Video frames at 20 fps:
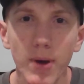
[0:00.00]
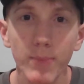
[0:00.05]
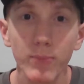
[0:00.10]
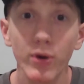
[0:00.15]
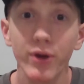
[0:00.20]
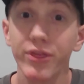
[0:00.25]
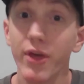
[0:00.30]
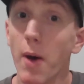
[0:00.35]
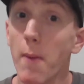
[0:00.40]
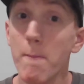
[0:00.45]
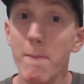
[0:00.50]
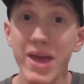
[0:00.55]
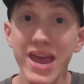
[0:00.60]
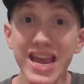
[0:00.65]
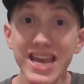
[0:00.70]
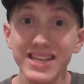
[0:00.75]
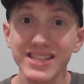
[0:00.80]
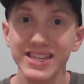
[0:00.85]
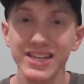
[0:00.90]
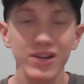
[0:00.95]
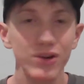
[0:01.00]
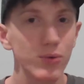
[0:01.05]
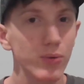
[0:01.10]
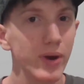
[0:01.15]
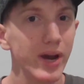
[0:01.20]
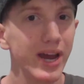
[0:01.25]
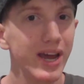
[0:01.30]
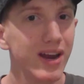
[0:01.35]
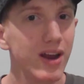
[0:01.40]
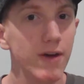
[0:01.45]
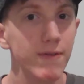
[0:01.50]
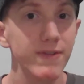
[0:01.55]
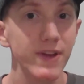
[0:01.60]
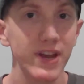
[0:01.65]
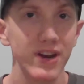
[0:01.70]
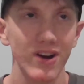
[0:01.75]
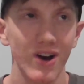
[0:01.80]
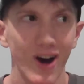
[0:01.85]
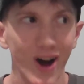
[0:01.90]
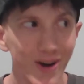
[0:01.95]
up with amazing, creative,
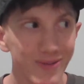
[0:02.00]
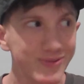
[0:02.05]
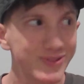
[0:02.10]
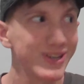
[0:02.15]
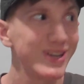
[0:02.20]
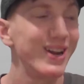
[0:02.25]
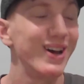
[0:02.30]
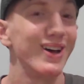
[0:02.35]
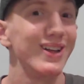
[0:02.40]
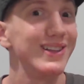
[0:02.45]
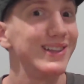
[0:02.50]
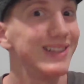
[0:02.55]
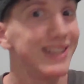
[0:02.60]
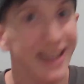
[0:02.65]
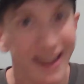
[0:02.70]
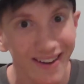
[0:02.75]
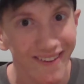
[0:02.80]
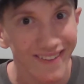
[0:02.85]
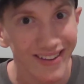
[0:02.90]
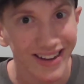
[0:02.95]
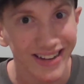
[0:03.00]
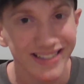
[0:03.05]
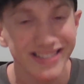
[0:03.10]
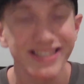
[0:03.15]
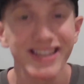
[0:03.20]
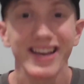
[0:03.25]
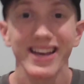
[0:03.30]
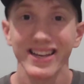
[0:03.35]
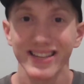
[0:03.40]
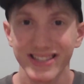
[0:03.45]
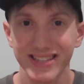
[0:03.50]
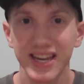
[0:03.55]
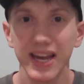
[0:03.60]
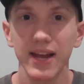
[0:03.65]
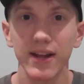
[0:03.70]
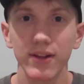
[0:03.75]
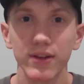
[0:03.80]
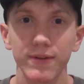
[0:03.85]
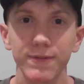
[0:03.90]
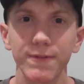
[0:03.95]
and often hilarious
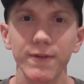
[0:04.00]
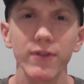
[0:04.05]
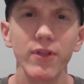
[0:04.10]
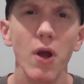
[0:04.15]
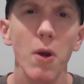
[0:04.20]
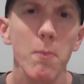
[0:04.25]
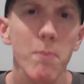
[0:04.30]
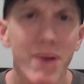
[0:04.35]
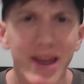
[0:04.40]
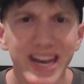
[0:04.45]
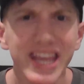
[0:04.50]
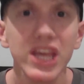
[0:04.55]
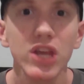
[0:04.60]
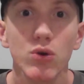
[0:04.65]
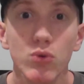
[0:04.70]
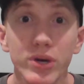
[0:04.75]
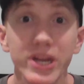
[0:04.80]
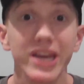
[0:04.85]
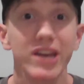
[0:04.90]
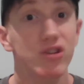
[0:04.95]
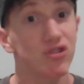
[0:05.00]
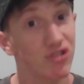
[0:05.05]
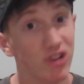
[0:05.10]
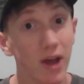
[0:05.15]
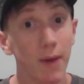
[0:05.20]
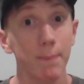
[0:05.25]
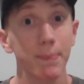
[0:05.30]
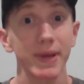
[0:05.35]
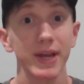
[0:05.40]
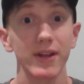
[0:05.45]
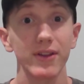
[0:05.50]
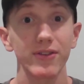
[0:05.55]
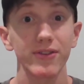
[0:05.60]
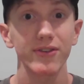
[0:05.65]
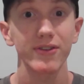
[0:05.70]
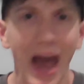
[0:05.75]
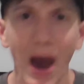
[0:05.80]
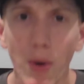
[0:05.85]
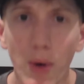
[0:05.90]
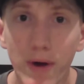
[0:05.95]
skins for their many unique
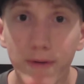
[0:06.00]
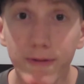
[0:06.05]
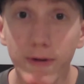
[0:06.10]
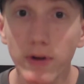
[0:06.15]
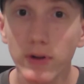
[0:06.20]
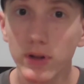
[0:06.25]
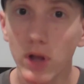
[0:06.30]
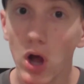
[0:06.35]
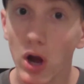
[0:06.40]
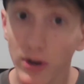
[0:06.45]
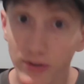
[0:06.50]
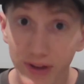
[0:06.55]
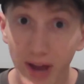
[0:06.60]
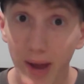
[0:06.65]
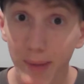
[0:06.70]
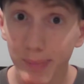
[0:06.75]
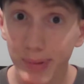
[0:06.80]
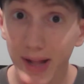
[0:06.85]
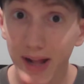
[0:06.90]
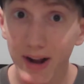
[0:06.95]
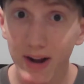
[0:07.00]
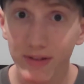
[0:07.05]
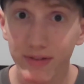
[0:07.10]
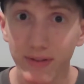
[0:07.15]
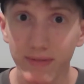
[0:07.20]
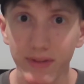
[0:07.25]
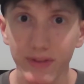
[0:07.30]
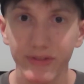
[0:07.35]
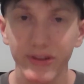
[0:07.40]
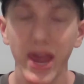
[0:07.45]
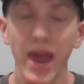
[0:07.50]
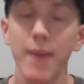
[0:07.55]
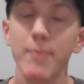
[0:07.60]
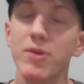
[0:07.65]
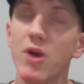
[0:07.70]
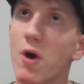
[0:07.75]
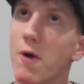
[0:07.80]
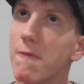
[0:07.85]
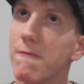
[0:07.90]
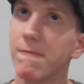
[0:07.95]
champions. However, longtime players of this
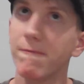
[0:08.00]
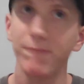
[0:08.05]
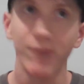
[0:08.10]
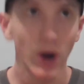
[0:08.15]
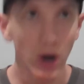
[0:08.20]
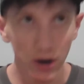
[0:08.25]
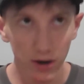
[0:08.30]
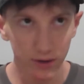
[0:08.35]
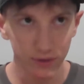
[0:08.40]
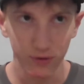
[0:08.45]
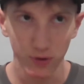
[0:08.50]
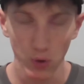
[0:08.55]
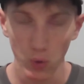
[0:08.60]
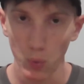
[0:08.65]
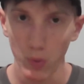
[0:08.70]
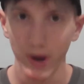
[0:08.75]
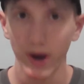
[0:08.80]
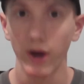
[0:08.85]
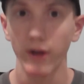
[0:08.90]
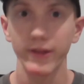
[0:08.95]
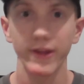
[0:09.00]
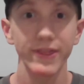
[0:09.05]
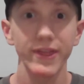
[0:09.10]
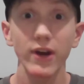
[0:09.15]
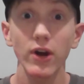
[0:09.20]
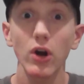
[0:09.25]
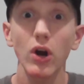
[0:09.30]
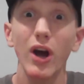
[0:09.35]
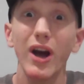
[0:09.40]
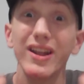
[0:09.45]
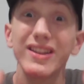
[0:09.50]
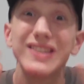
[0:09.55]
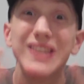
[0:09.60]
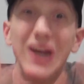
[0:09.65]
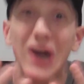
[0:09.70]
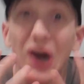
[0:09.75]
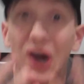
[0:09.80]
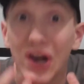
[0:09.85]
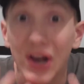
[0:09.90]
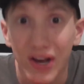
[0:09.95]
game know far too well that there are a
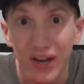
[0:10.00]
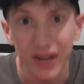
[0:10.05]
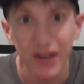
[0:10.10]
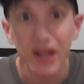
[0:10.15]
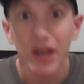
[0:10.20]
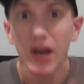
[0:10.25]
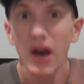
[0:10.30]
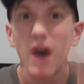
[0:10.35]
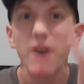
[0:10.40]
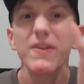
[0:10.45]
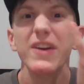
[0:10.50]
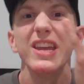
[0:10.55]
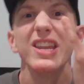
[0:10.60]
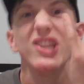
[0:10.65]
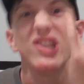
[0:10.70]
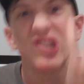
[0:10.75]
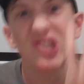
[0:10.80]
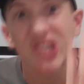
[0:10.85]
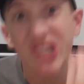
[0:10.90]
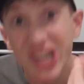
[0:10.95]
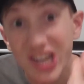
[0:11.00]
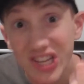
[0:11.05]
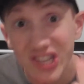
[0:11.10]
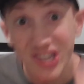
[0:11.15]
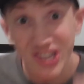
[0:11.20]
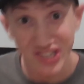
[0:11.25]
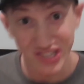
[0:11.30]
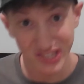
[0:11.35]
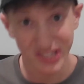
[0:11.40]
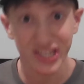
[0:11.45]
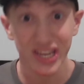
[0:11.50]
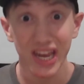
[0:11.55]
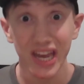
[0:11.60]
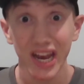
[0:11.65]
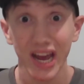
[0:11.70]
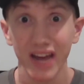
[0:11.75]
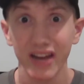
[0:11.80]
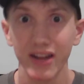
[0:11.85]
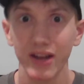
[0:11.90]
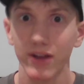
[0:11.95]
ton of ingenious
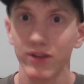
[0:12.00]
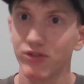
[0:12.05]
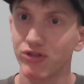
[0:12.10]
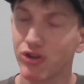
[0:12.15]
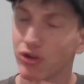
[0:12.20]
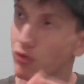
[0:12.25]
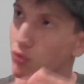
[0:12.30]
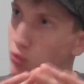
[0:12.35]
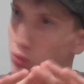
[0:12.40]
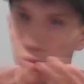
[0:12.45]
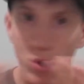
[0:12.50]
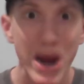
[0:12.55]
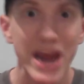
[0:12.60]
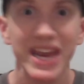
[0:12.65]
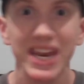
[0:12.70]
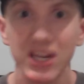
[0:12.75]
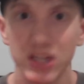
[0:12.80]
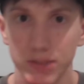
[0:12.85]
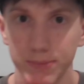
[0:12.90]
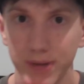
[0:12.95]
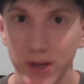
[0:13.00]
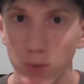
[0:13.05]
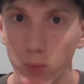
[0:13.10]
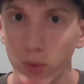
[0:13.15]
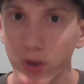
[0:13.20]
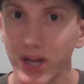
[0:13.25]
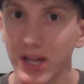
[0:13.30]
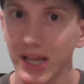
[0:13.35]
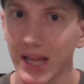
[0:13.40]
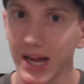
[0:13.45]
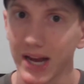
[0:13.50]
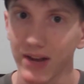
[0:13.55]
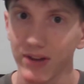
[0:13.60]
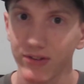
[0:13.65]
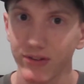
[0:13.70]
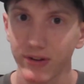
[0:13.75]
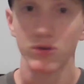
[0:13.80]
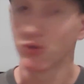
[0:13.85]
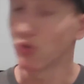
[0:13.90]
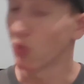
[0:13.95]
skin ideas just waiting to be
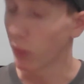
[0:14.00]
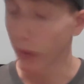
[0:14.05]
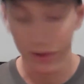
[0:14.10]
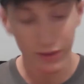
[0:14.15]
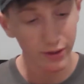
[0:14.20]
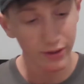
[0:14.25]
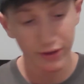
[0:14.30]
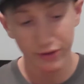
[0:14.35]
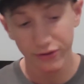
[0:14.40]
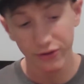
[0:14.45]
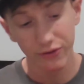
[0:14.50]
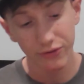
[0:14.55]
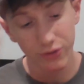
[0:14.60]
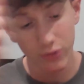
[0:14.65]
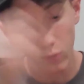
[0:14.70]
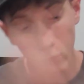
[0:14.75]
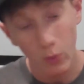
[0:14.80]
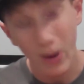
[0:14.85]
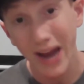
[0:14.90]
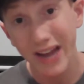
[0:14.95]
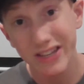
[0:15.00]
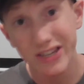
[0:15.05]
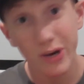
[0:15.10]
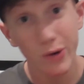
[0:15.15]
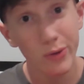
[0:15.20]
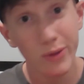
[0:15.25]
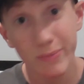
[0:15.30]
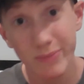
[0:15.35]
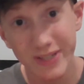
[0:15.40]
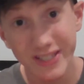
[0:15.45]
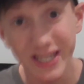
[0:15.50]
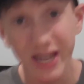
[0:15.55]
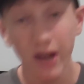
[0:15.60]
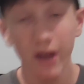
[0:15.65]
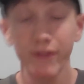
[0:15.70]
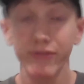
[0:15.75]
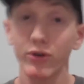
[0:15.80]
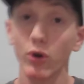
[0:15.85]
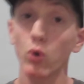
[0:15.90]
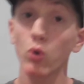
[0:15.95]
realized. So whether this is through Riot
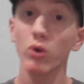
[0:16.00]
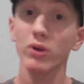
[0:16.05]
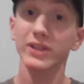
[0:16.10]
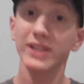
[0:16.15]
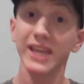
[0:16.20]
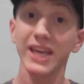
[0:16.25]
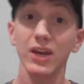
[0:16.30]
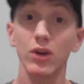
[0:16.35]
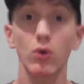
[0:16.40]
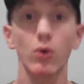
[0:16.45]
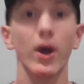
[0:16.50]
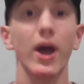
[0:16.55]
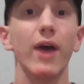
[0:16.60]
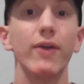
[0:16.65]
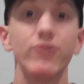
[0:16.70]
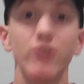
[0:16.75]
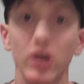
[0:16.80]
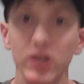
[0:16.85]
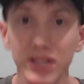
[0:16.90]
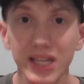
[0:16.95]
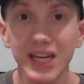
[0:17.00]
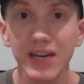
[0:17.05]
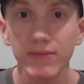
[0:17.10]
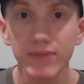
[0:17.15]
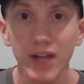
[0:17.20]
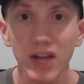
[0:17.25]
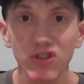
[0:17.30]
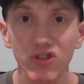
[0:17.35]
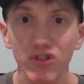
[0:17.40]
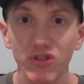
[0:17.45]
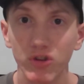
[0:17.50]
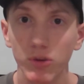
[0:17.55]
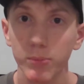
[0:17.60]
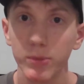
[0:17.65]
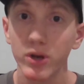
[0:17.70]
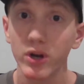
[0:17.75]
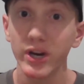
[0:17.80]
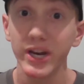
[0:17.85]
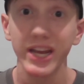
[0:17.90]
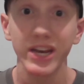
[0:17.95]
themselves or LeagueCraft, a League of Legends
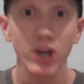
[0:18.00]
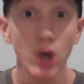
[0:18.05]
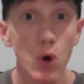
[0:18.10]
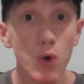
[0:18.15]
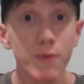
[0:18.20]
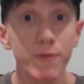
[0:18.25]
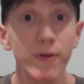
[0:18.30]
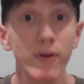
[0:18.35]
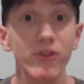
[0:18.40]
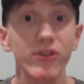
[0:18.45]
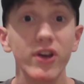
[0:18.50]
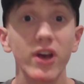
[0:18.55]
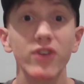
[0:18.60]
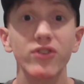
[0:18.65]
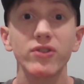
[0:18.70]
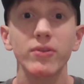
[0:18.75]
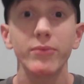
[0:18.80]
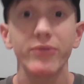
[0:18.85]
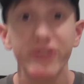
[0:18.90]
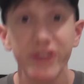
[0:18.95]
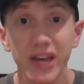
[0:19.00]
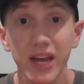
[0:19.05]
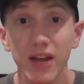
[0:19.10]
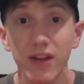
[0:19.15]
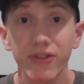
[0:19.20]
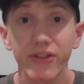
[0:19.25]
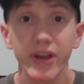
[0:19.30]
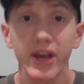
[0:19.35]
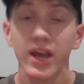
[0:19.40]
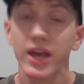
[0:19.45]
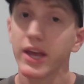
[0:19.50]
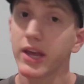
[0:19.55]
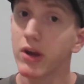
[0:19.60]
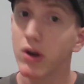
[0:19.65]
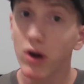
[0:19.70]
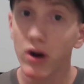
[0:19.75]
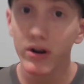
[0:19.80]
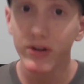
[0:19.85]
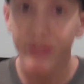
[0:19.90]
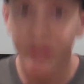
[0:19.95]
community known for its custom skins,
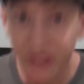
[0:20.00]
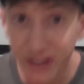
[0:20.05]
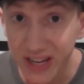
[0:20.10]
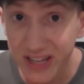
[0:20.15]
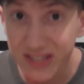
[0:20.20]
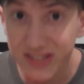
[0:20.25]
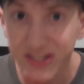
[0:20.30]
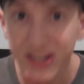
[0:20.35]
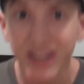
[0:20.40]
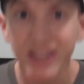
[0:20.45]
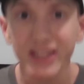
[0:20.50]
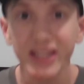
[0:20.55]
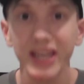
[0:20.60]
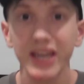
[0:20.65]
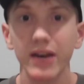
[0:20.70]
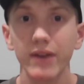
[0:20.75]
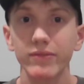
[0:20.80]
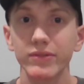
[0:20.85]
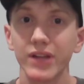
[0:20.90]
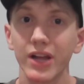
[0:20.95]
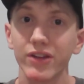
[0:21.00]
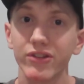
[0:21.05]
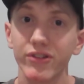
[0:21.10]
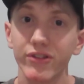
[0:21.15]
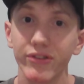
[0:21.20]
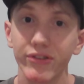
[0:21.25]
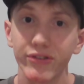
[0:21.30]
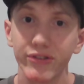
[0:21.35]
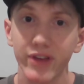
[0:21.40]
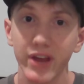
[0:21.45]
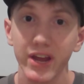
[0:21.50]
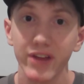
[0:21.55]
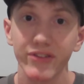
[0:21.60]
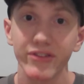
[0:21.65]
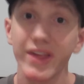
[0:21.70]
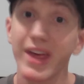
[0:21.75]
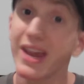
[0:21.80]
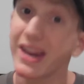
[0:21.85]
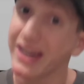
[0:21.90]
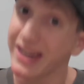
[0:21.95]
here are 16 League of Legends
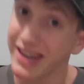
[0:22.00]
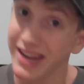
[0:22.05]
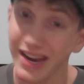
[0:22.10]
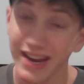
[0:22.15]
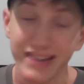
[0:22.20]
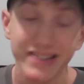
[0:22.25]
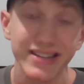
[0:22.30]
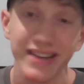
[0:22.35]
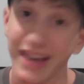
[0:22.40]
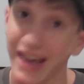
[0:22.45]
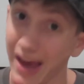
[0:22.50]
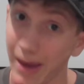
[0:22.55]
skins that need to